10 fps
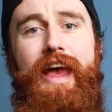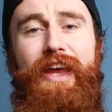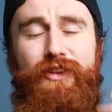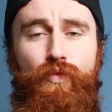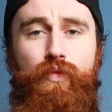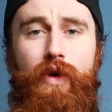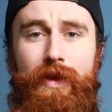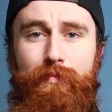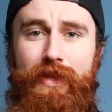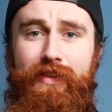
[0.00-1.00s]
And your
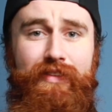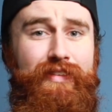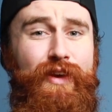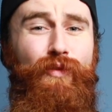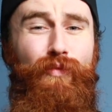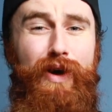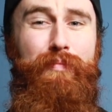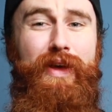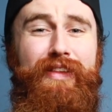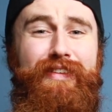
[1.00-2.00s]
white balance.
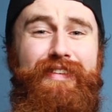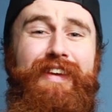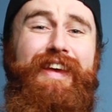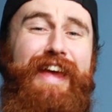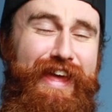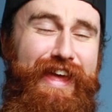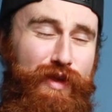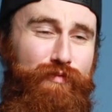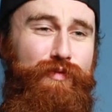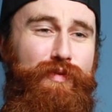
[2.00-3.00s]
White balance,
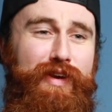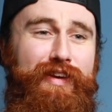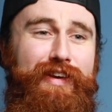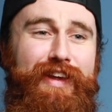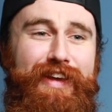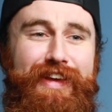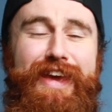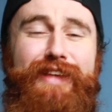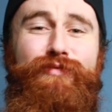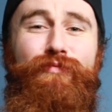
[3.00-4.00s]
everyone
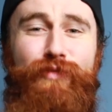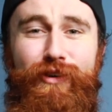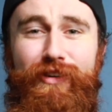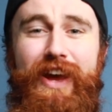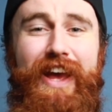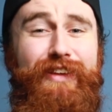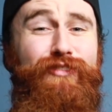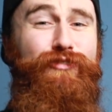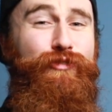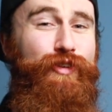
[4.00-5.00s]
gets wrong and
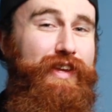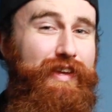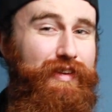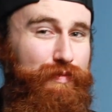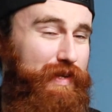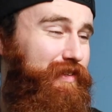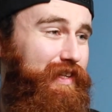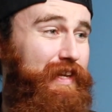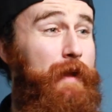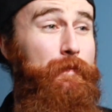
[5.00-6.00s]
it's tricky,
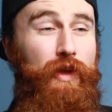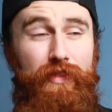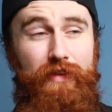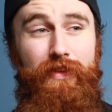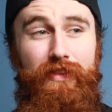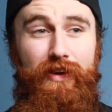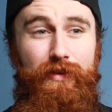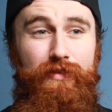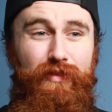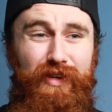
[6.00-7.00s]
especially on the event that
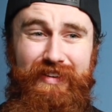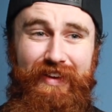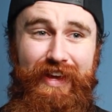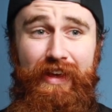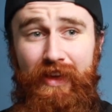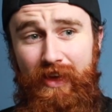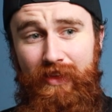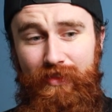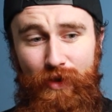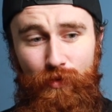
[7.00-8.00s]
I was doing today.
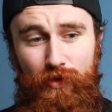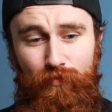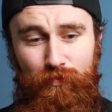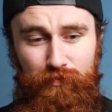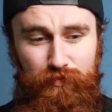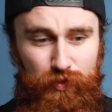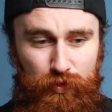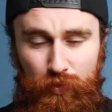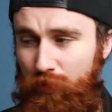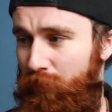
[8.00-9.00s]
There were
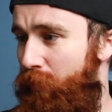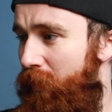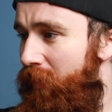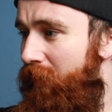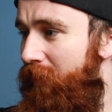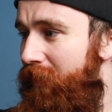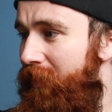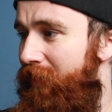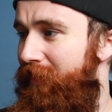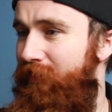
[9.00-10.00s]
two
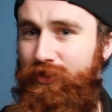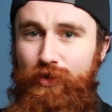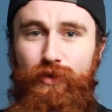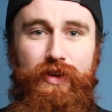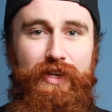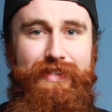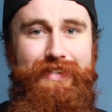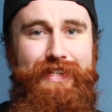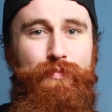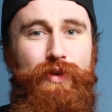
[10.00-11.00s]
kind of
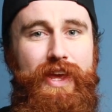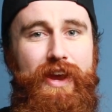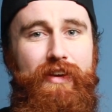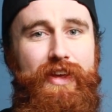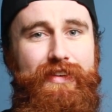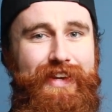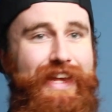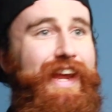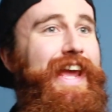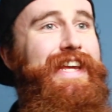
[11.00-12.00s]
separate areas, and
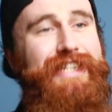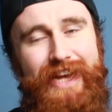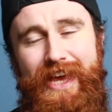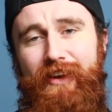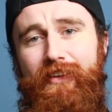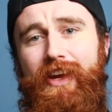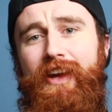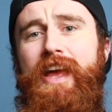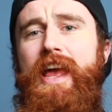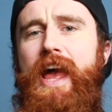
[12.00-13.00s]
each
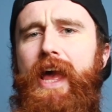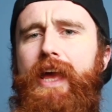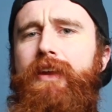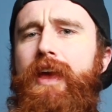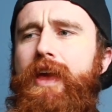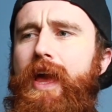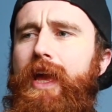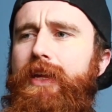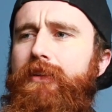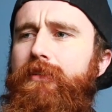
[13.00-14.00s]
area had
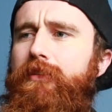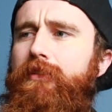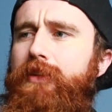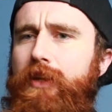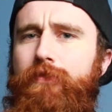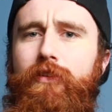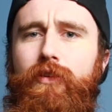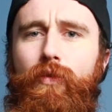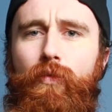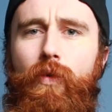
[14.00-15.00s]
a
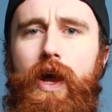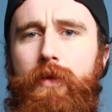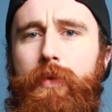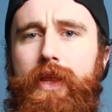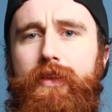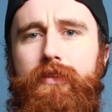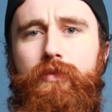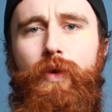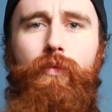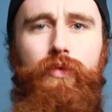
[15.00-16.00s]
different white
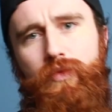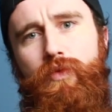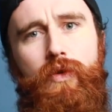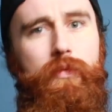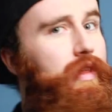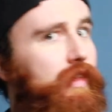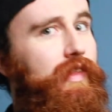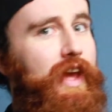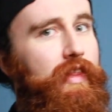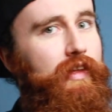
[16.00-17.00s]
balance. One was warmer than
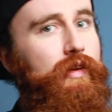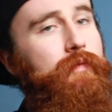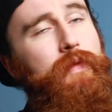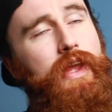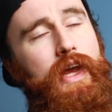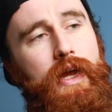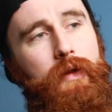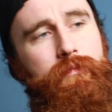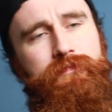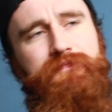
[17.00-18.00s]
the other.
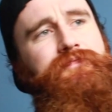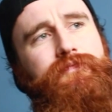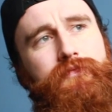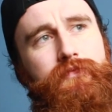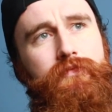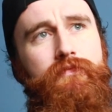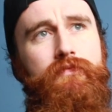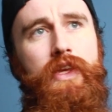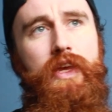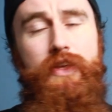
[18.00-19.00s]

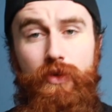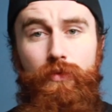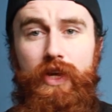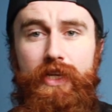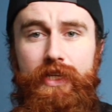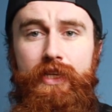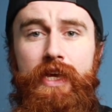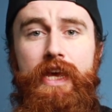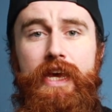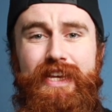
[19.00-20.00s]
And so what I did
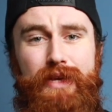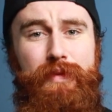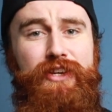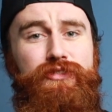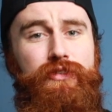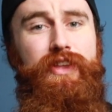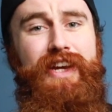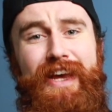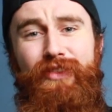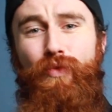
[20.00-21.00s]
is I made sure that
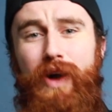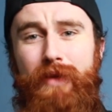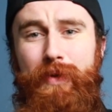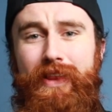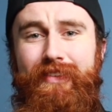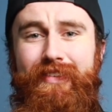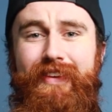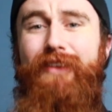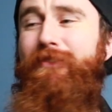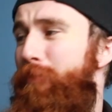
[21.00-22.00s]
I had the white balance
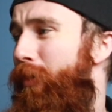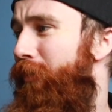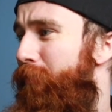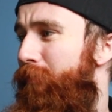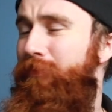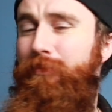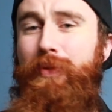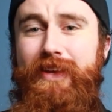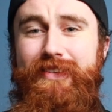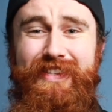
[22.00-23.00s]
set for both
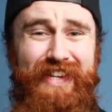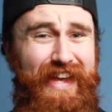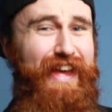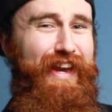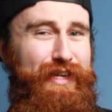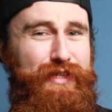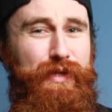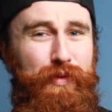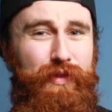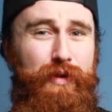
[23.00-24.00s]
places and
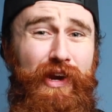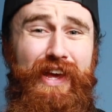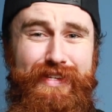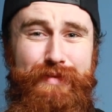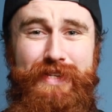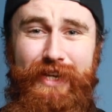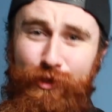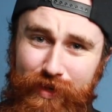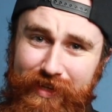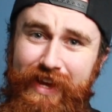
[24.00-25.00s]
actually put them on custom
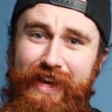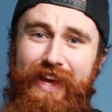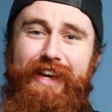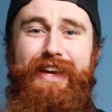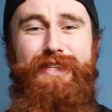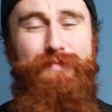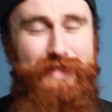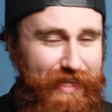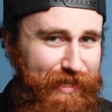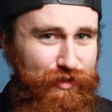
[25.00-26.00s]
setting 1 and custom
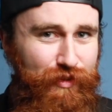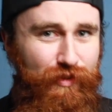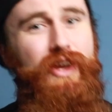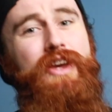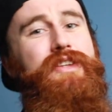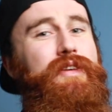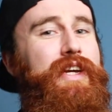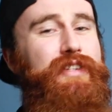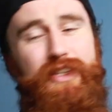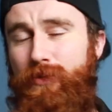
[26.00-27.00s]
setting 2, so
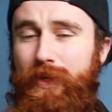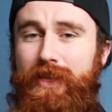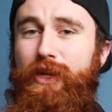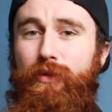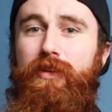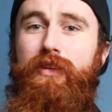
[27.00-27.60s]
I could just quickly